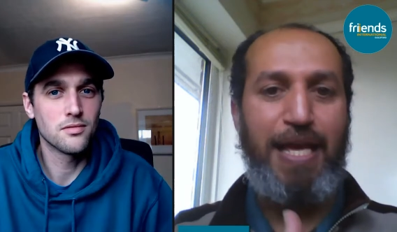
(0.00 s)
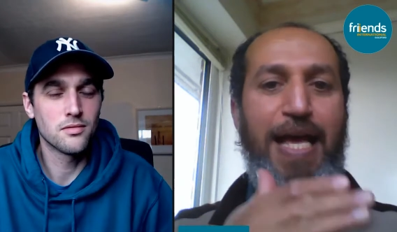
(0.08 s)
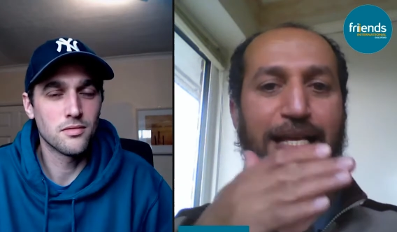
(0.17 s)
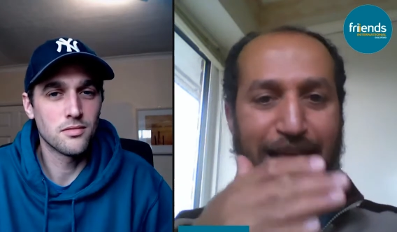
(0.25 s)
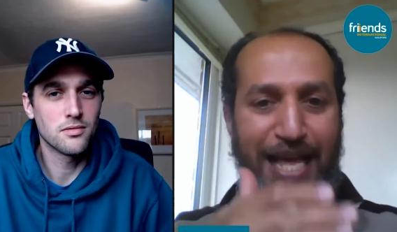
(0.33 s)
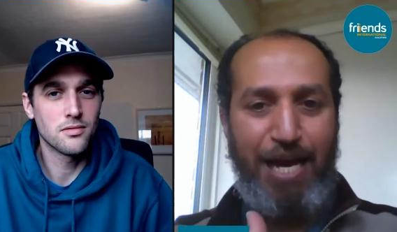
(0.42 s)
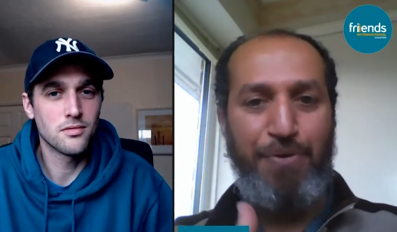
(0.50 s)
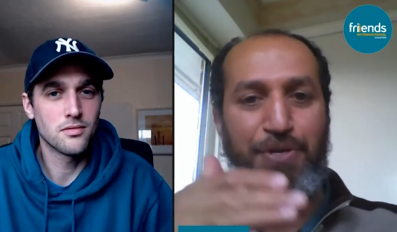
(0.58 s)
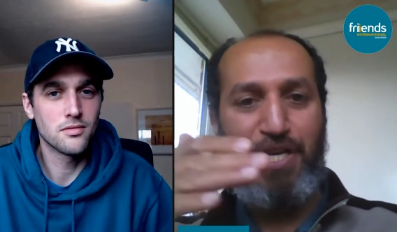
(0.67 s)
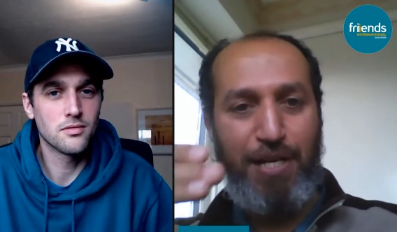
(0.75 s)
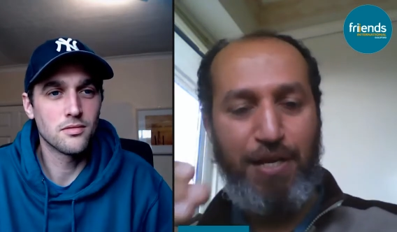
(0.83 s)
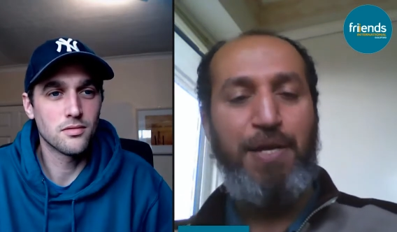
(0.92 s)
Speaker 1: as how
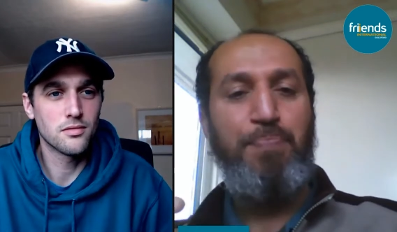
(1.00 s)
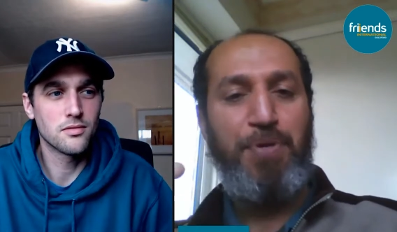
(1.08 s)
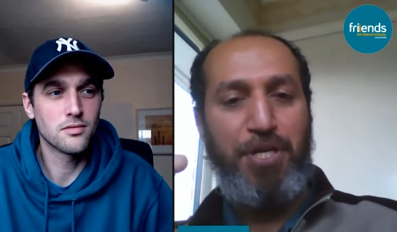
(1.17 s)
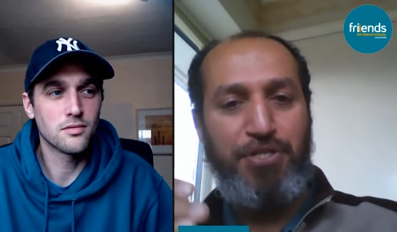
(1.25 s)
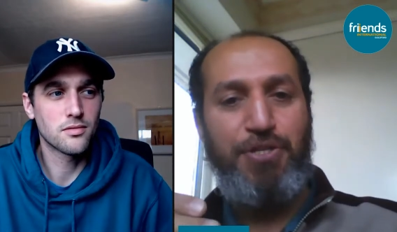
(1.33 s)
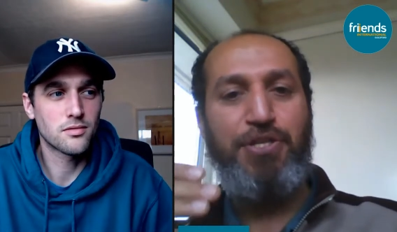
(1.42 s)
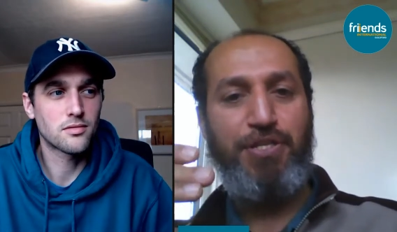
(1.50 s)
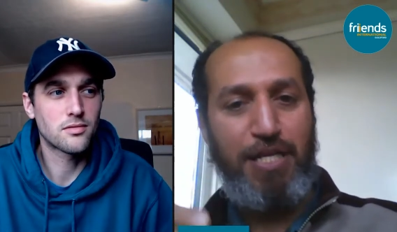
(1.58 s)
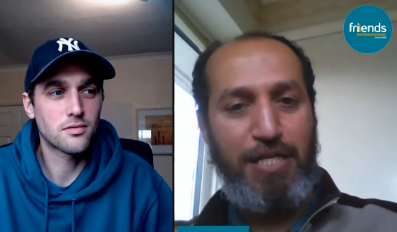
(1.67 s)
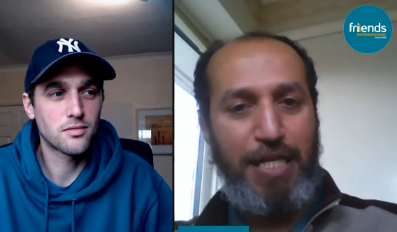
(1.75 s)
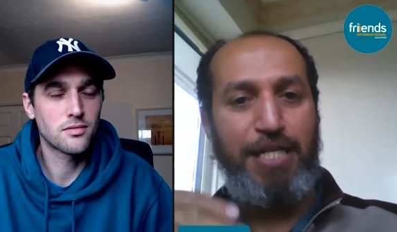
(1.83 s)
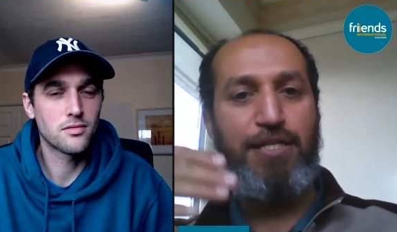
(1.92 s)
you get it because this is
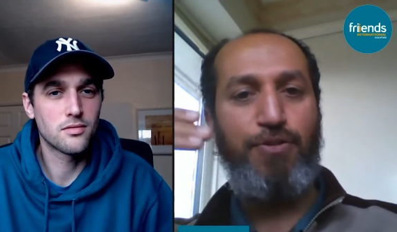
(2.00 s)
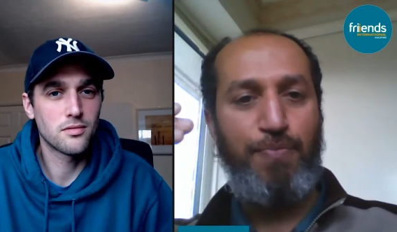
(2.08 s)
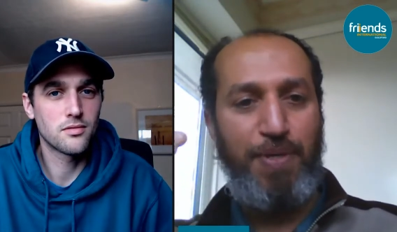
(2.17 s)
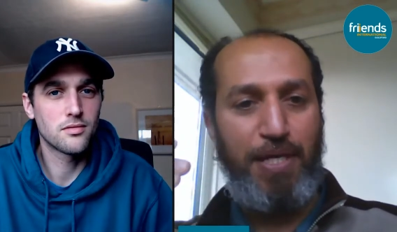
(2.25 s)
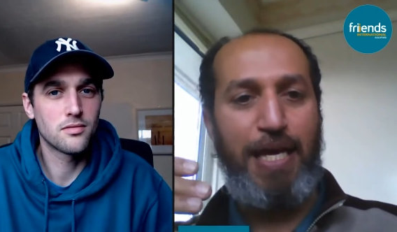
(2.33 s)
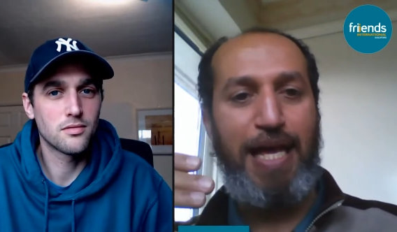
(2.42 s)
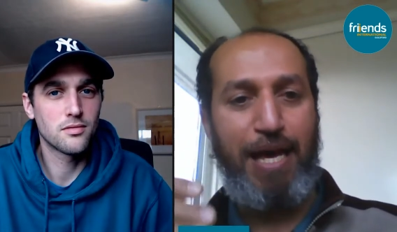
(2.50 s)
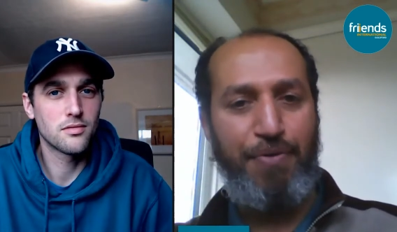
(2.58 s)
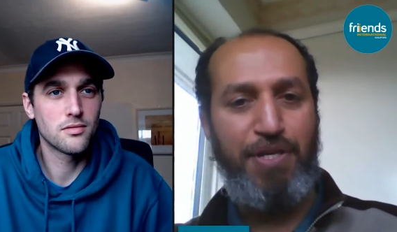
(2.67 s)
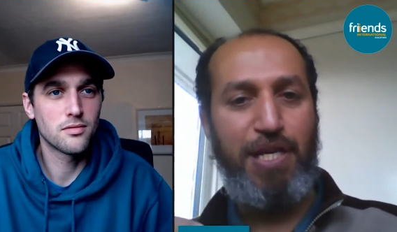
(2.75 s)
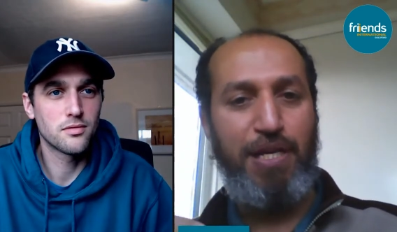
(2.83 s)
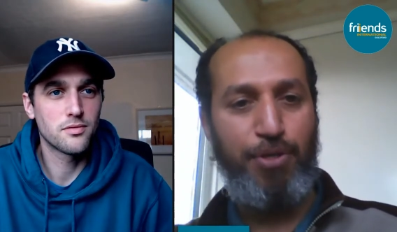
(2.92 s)
going to lead to be how
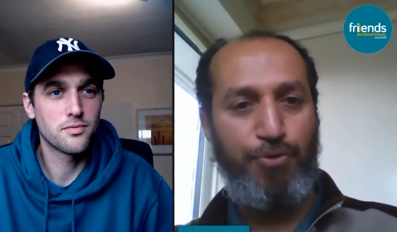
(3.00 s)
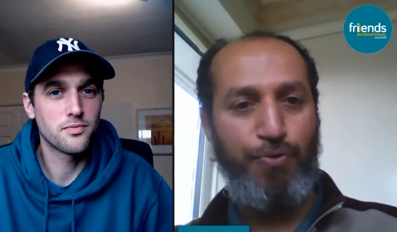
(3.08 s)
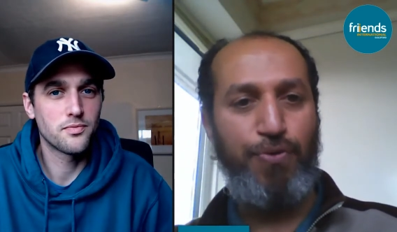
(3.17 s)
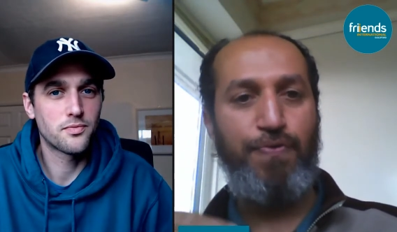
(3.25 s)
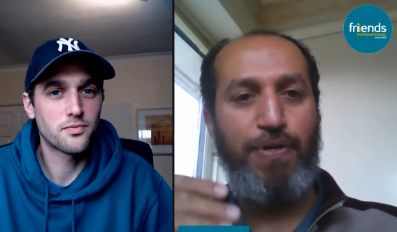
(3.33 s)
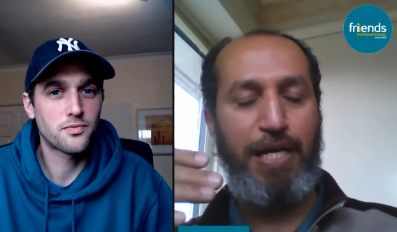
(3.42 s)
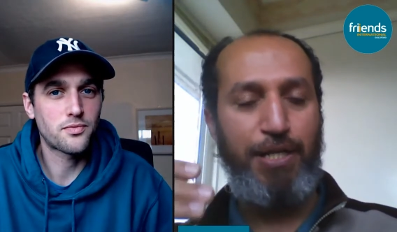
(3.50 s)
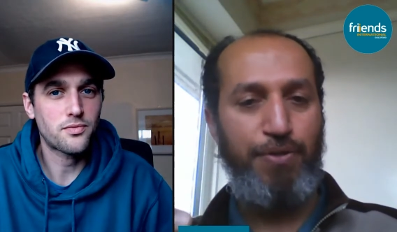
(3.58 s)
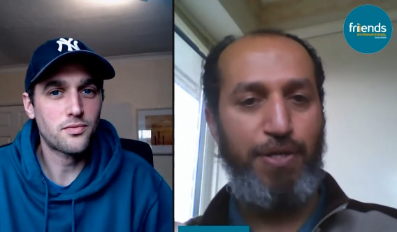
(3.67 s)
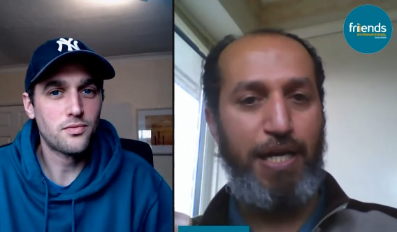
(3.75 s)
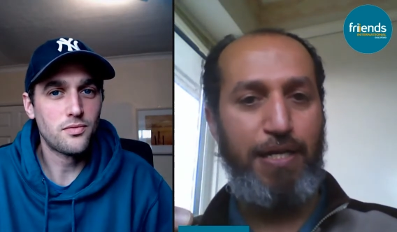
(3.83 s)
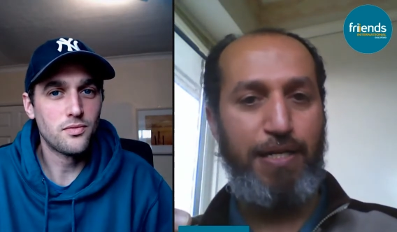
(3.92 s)
you're going to be truthful and
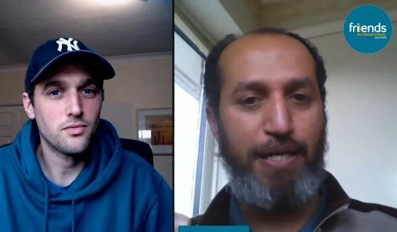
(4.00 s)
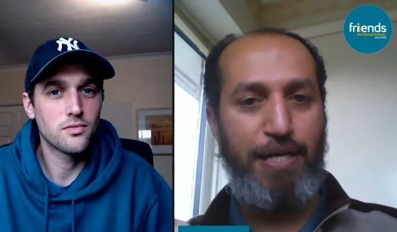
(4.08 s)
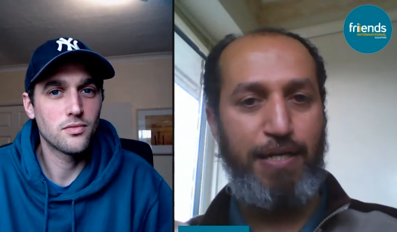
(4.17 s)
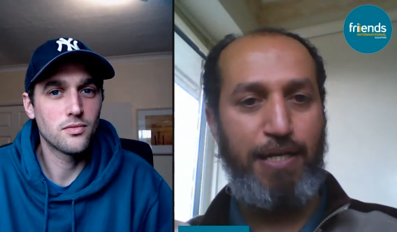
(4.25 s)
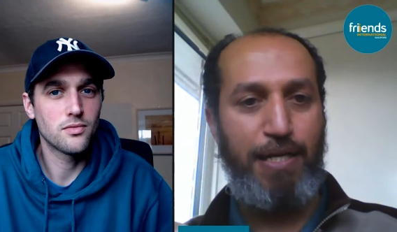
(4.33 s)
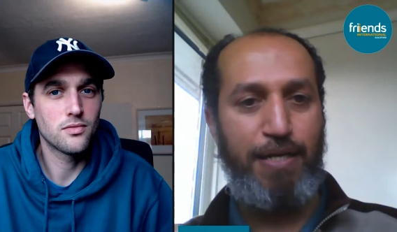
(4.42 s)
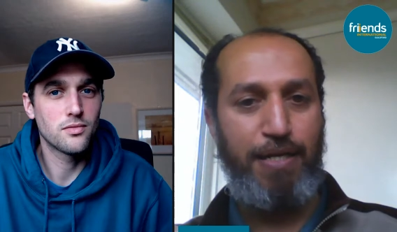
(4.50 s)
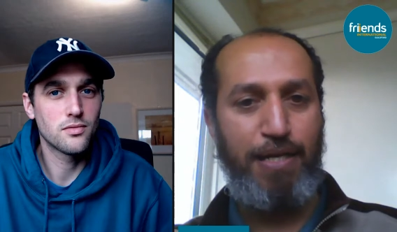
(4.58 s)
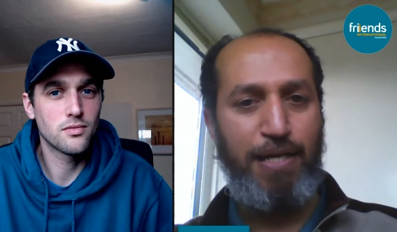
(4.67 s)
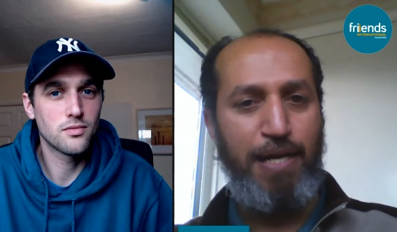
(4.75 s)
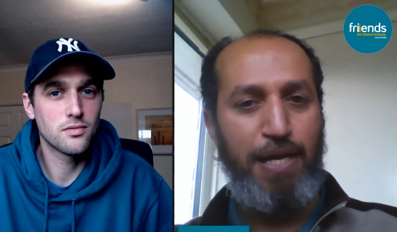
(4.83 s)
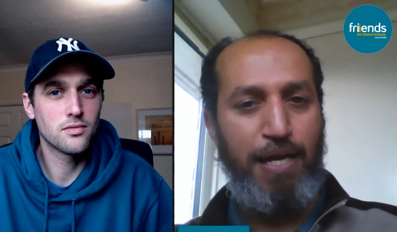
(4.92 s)
you and and and
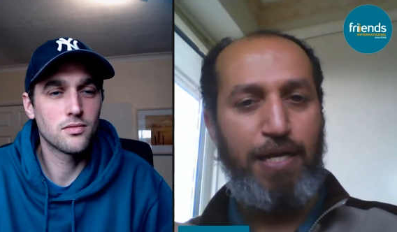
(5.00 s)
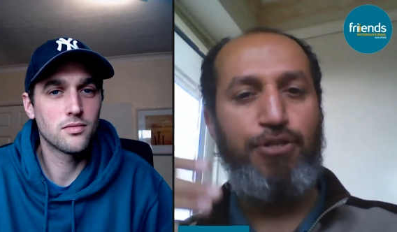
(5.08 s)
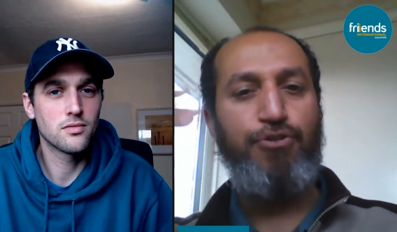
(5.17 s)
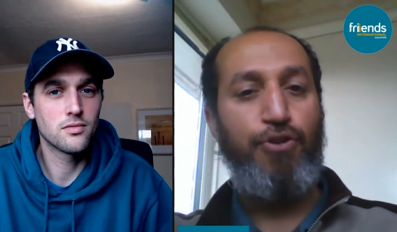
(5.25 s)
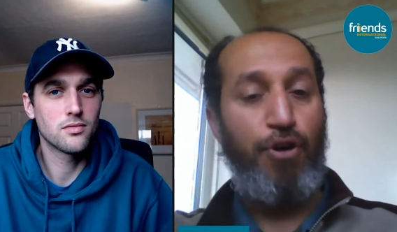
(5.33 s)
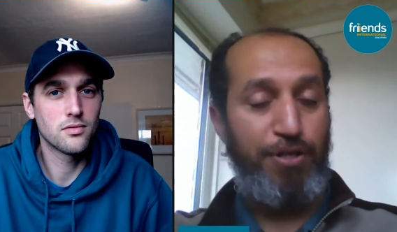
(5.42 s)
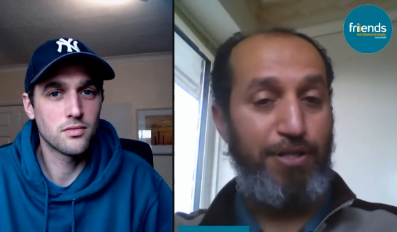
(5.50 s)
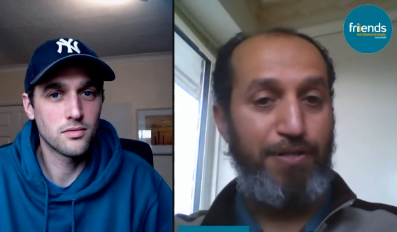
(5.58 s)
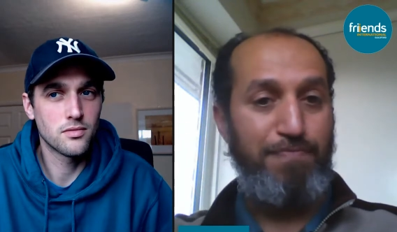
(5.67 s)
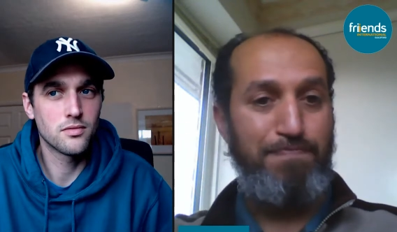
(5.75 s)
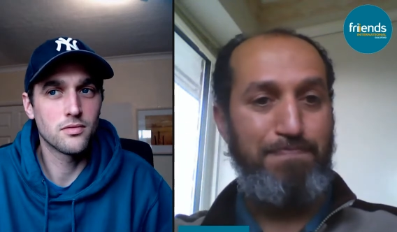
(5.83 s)
uh, to god